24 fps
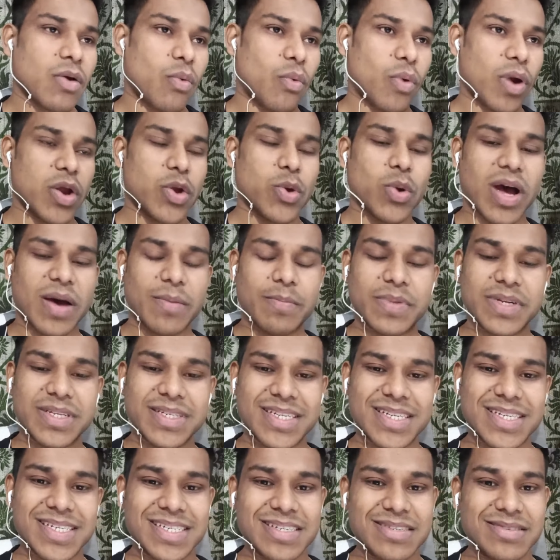where you have
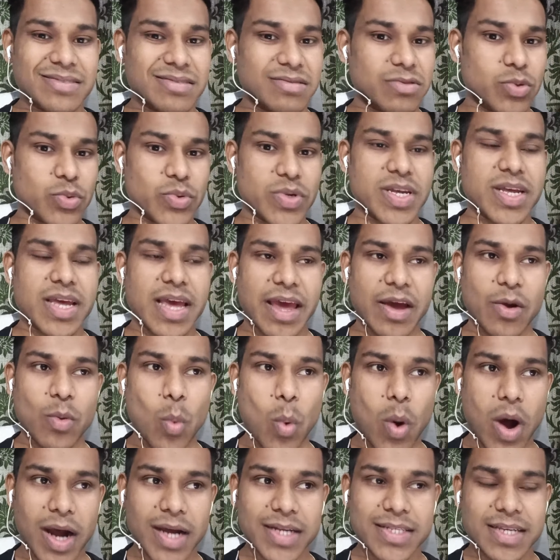been eating three egg
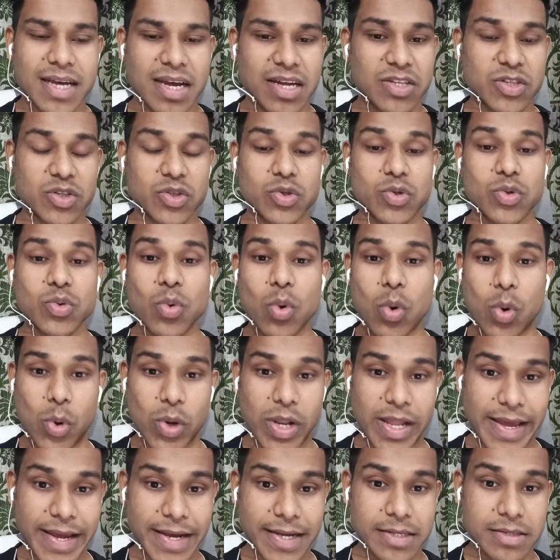whites and two
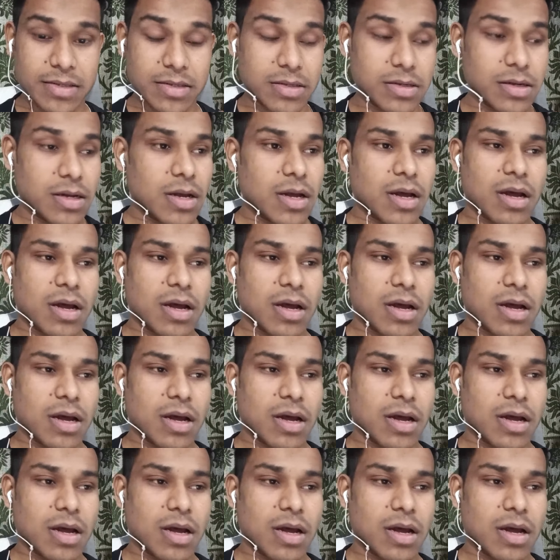whole eggs.